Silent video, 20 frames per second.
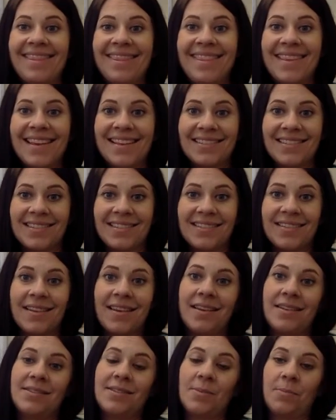This
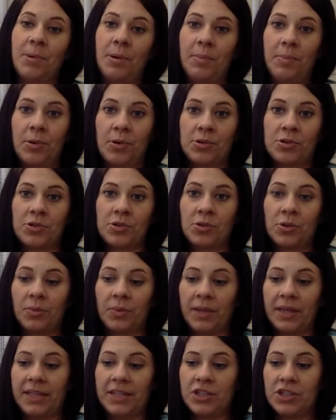is a proportional
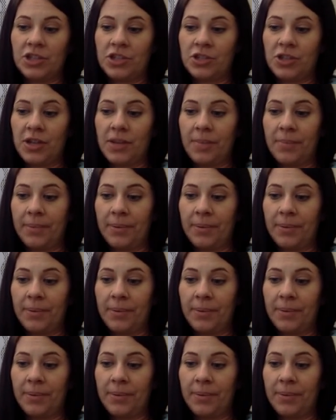relationship.